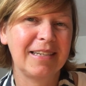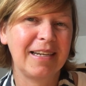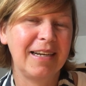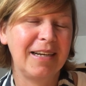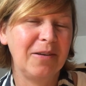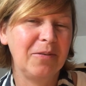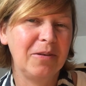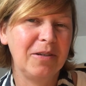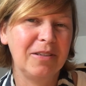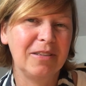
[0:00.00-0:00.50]

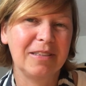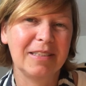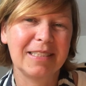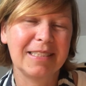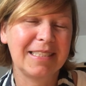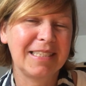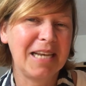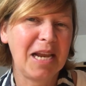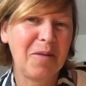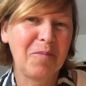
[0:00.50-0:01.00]
I will
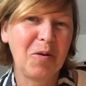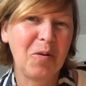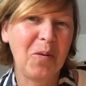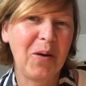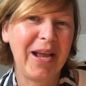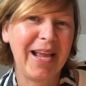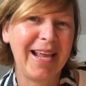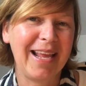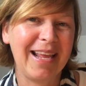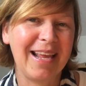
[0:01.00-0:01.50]
snap
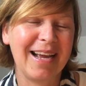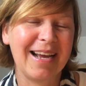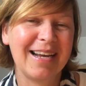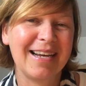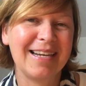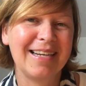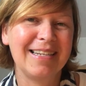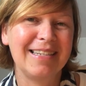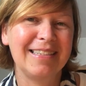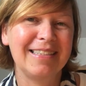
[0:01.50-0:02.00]
away
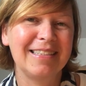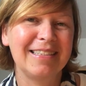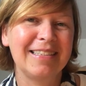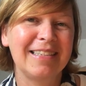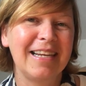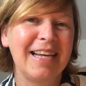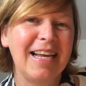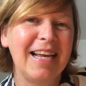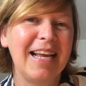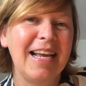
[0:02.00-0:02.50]
and